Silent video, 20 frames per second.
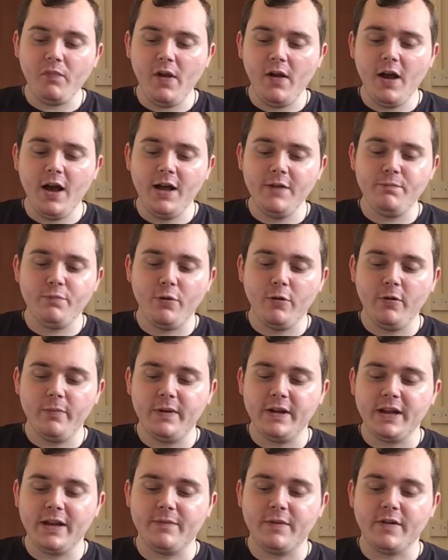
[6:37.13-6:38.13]
I'd probably
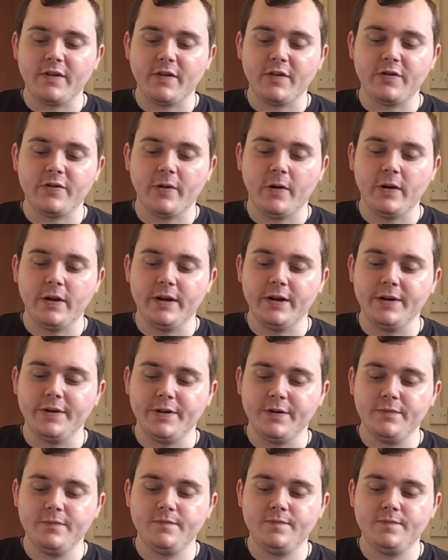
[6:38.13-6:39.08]
give this a solid